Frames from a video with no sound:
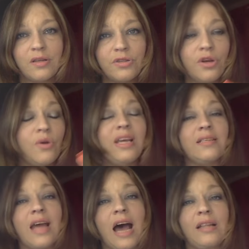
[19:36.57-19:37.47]
Two,
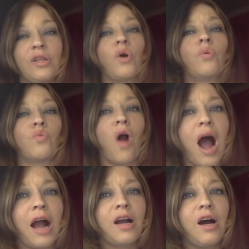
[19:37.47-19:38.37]
he's not the
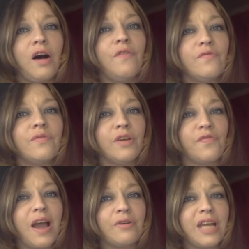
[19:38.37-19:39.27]
rock of the
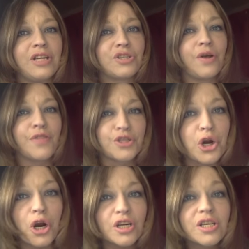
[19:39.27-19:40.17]
foundation of the
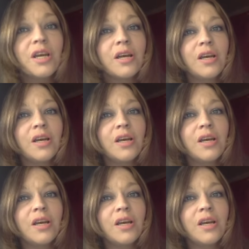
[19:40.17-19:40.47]
church.